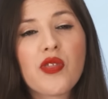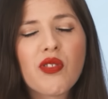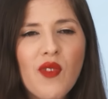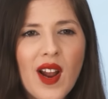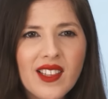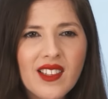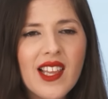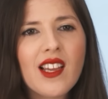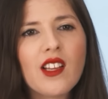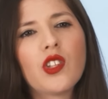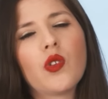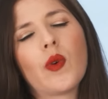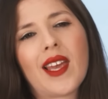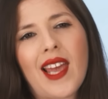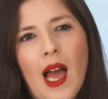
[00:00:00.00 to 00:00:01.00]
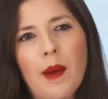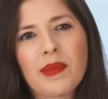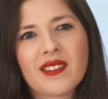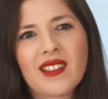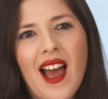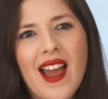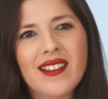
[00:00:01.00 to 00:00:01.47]
threatening to
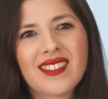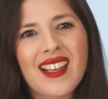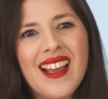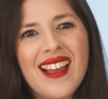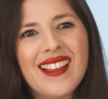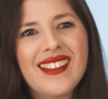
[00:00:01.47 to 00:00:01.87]
capsize